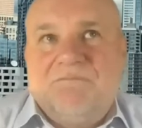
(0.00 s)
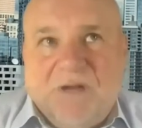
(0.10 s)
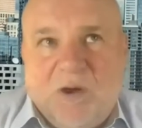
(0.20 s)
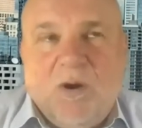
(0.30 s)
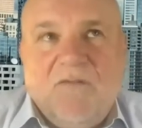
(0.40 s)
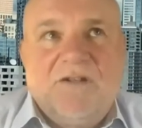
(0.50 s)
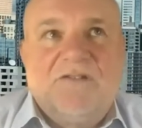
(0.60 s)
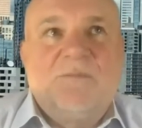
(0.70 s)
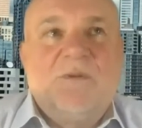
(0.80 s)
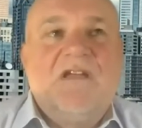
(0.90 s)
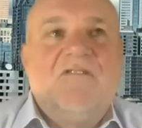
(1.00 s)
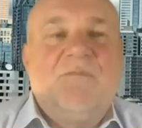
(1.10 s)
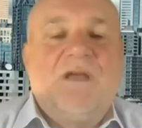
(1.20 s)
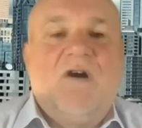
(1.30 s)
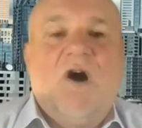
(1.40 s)
equivalence belief
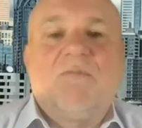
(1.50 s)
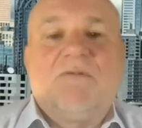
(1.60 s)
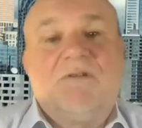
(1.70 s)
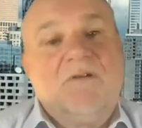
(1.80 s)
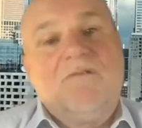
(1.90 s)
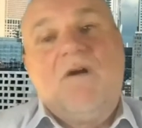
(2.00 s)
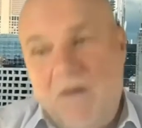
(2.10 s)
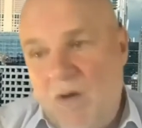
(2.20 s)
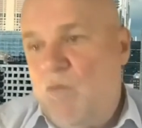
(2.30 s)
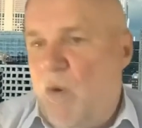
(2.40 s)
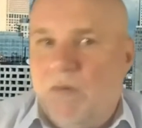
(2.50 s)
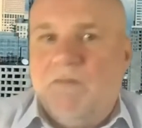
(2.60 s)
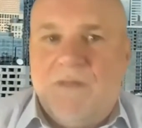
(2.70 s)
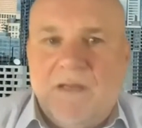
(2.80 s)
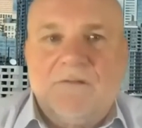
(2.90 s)
being operative,
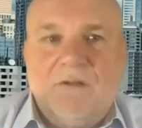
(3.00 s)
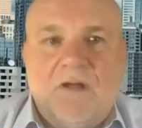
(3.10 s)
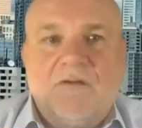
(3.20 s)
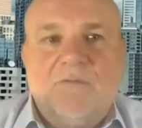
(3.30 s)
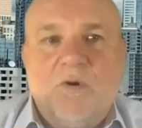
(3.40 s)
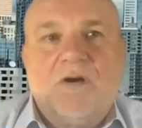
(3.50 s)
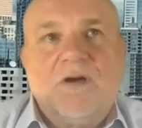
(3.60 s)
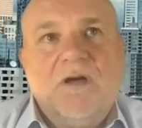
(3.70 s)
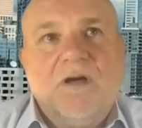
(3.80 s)
oh, that's a lot of work.